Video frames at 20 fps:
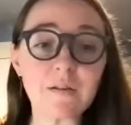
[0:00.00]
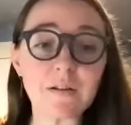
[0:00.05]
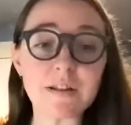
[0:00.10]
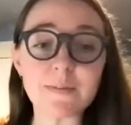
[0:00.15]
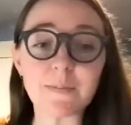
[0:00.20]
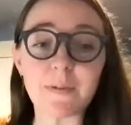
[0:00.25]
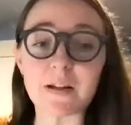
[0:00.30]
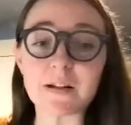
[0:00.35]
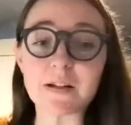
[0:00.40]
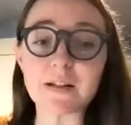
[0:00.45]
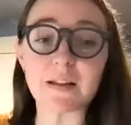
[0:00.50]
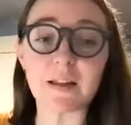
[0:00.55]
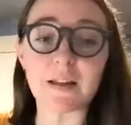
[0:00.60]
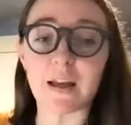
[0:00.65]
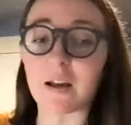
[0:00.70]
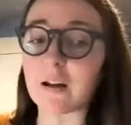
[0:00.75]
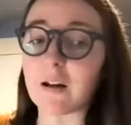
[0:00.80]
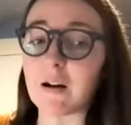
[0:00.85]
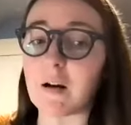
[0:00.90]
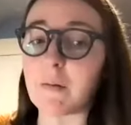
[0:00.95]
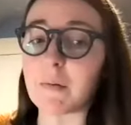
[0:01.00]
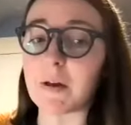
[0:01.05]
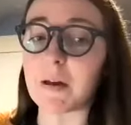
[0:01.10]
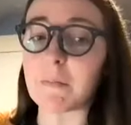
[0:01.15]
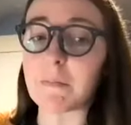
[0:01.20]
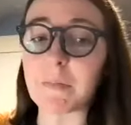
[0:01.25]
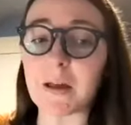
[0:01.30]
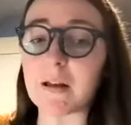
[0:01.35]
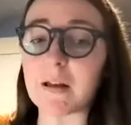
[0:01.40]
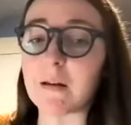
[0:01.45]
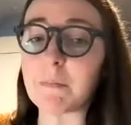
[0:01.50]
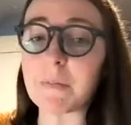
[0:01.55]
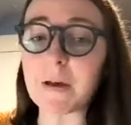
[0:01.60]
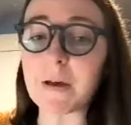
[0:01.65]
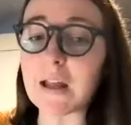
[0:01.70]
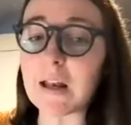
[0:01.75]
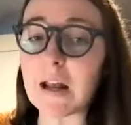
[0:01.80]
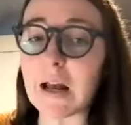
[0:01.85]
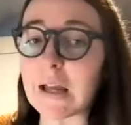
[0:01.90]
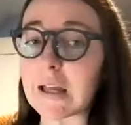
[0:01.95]
respond to that comment, Ben.
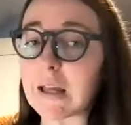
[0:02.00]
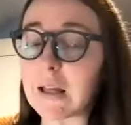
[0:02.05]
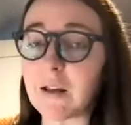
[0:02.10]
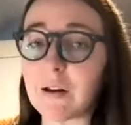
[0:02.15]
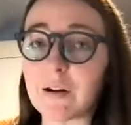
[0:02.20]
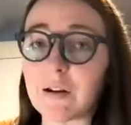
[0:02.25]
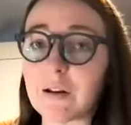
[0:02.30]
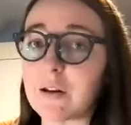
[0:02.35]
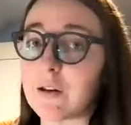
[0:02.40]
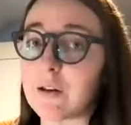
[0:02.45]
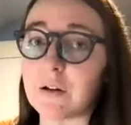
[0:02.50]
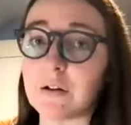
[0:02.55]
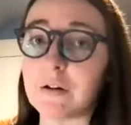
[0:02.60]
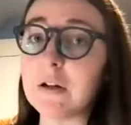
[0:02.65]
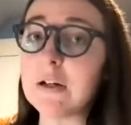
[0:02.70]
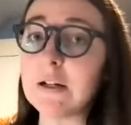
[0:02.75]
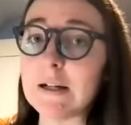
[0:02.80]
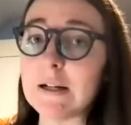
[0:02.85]
Ben, I hear you.